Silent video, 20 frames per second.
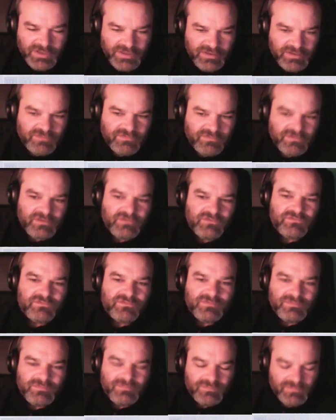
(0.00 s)
replicate is
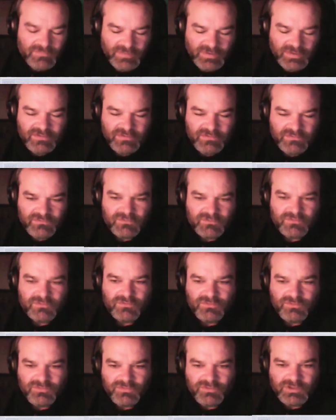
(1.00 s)
is
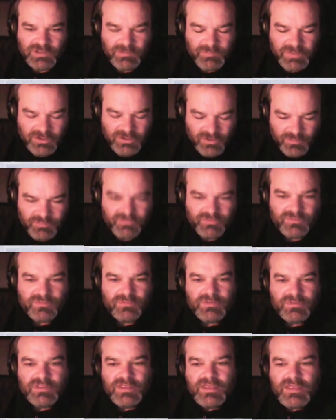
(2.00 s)
uh, keeping up
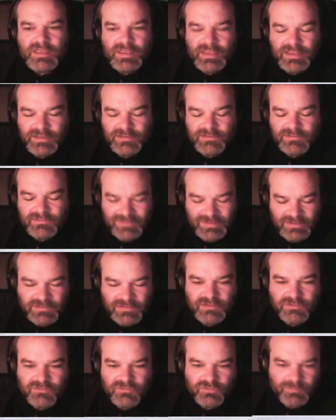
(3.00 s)
and
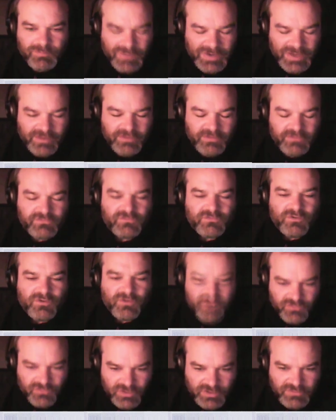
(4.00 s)
taking the place
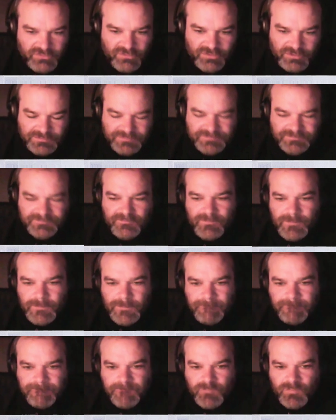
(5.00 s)
of the leader.
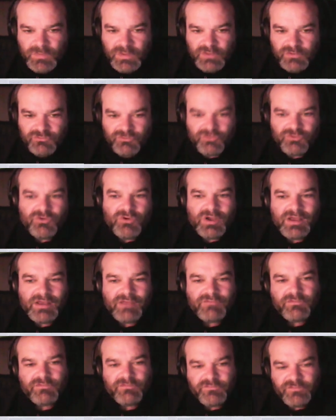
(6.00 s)
So you
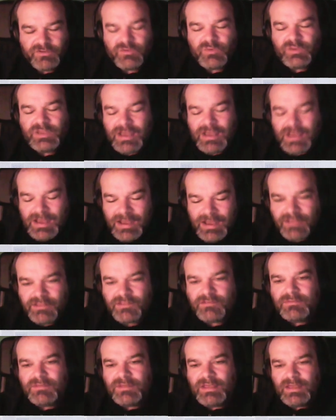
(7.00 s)
have a very
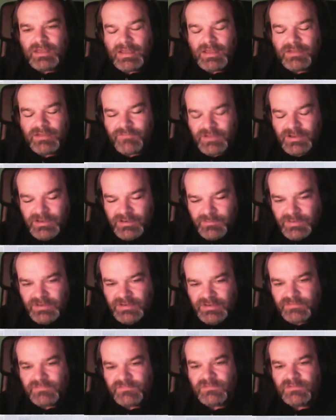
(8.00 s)
high
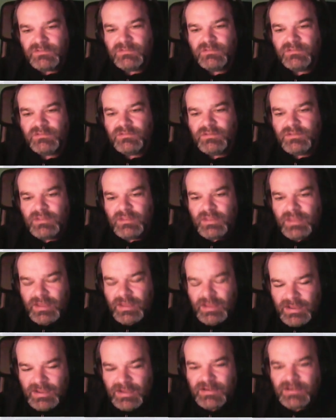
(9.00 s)
availability,
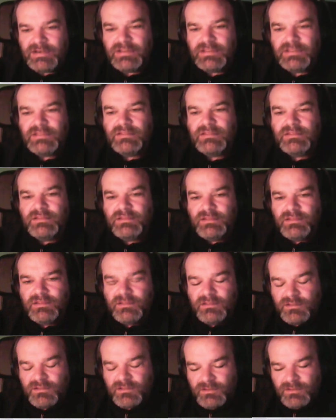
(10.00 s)
highly
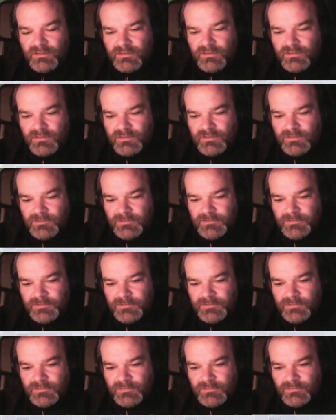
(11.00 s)

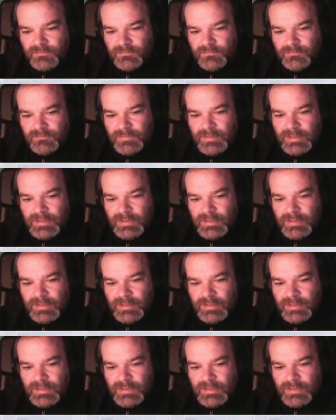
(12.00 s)
uh,